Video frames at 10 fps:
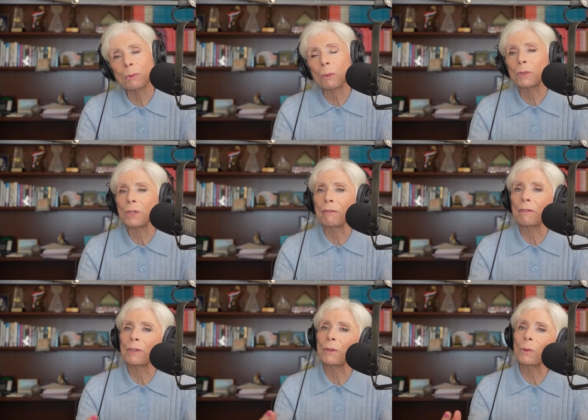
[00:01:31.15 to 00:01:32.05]
What was
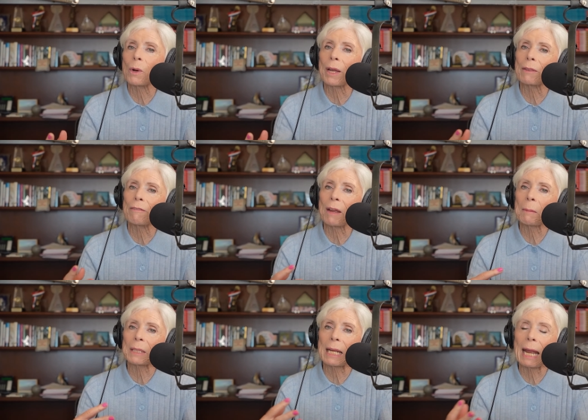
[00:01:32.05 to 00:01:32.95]
different in the way the
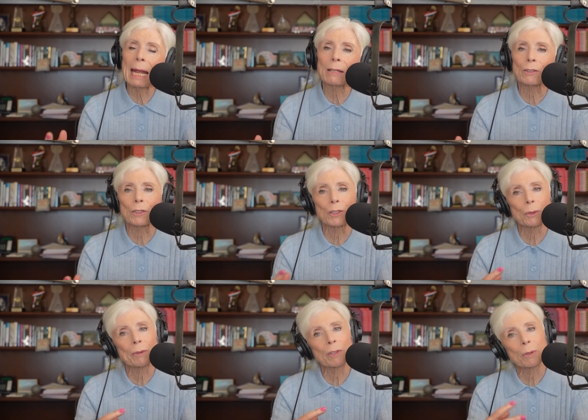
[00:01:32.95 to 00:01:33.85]
family handled the
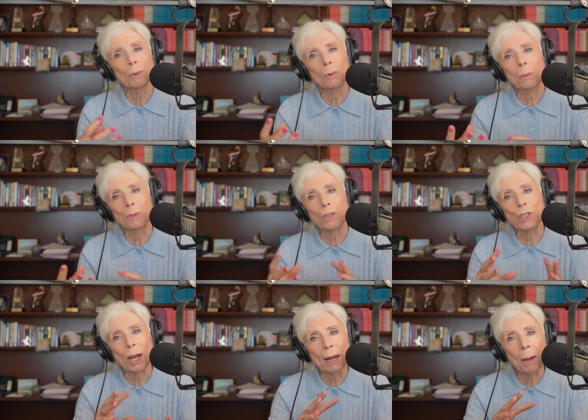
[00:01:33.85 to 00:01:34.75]
two of you? What was the
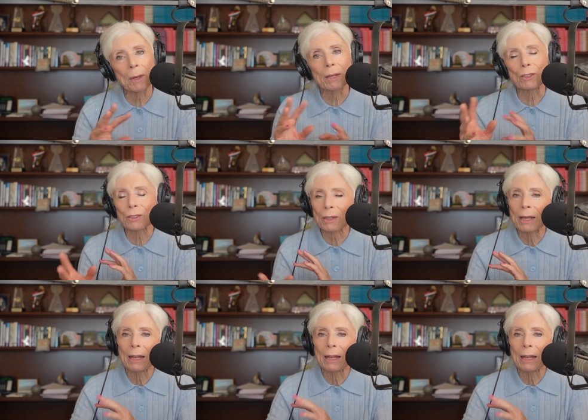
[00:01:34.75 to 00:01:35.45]
dynamics?